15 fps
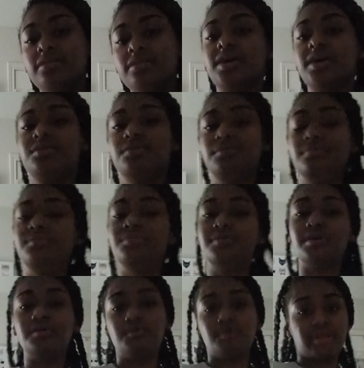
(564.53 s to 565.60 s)
Like you, you
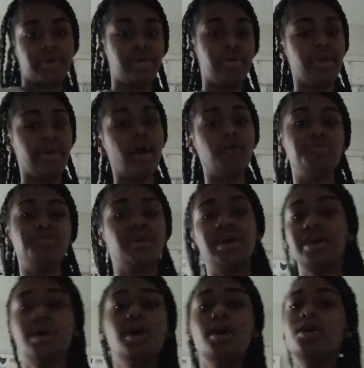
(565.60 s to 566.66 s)
know, you want to hang out. She's
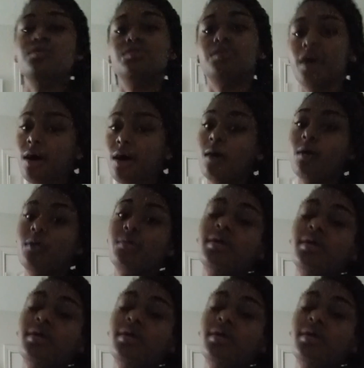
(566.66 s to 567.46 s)
like, no,